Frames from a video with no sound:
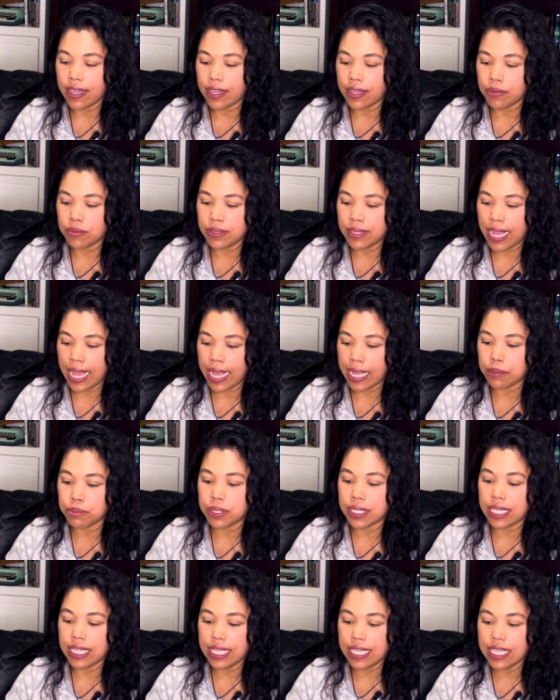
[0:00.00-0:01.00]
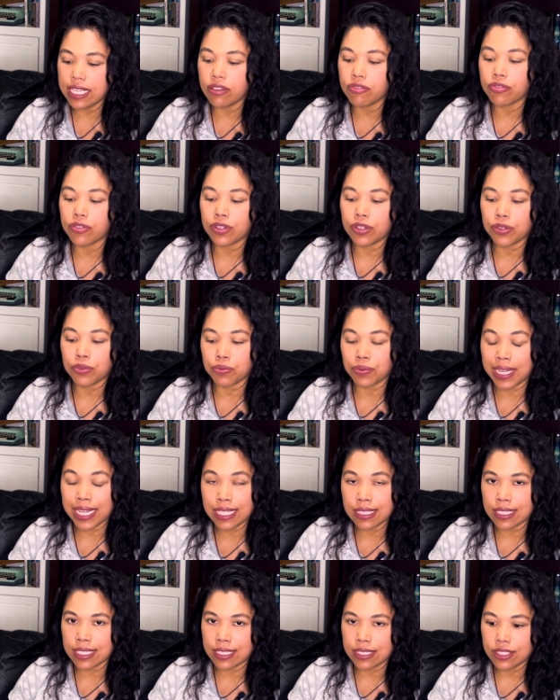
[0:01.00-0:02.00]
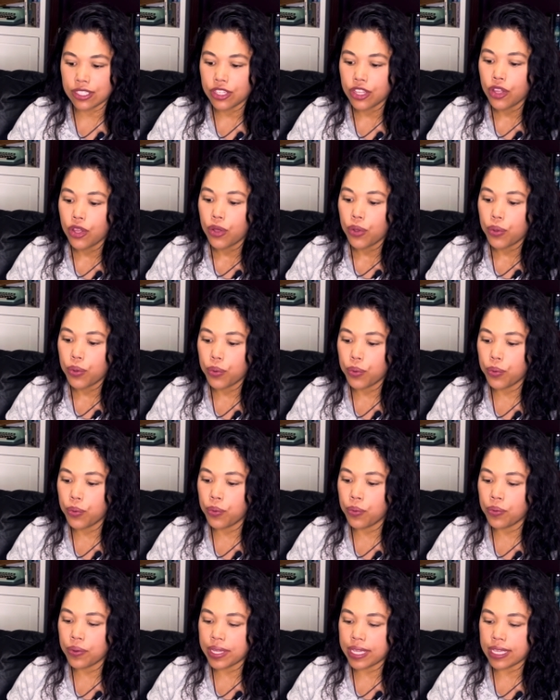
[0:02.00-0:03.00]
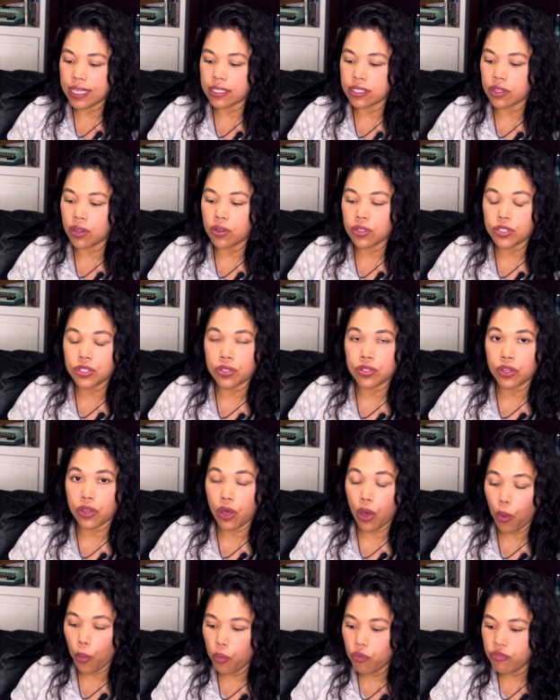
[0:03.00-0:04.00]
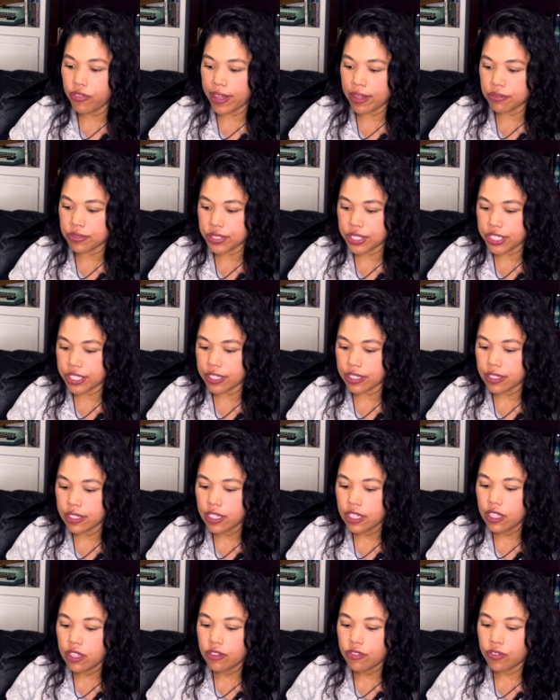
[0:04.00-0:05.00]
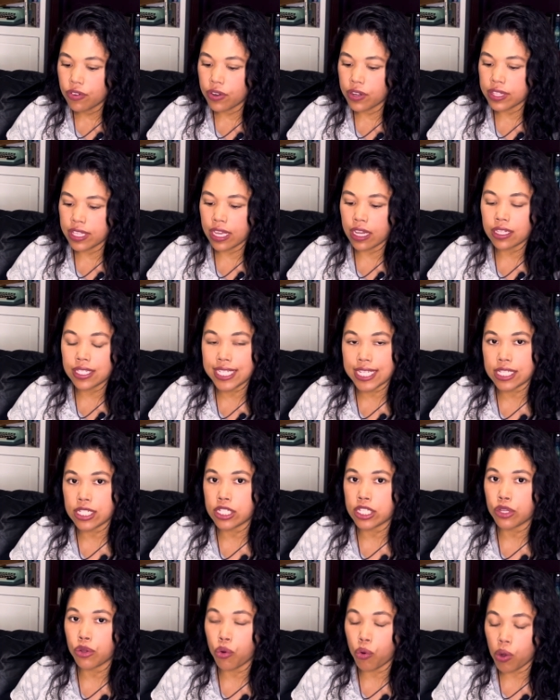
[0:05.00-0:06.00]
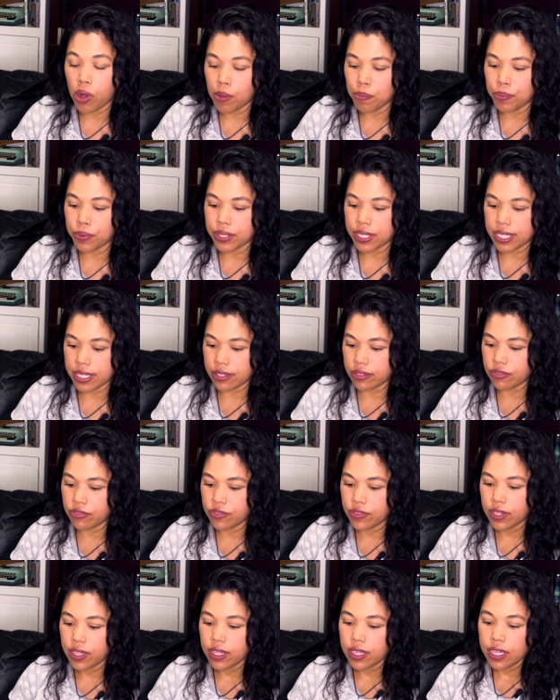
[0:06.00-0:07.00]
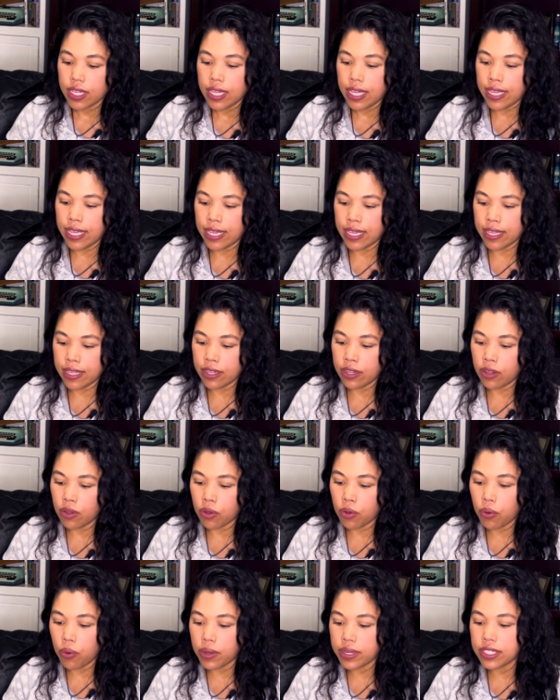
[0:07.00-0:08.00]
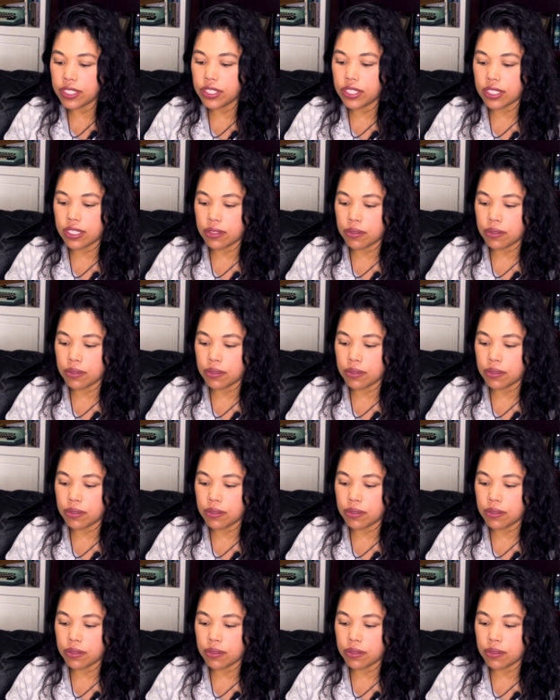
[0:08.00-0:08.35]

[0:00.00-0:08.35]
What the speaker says: named Eve Rayland, who is also the co-founder for the Autistic Cooperative. And according to the